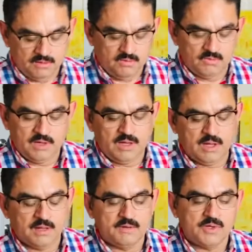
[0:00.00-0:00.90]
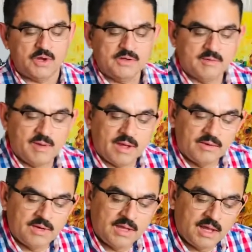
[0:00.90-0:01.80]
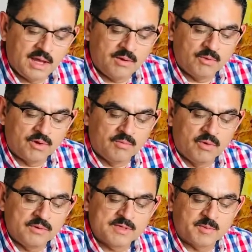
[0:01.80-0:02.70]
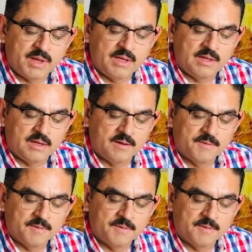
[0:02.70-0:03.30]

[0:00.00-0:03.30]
we talked about Edward Munch's painting.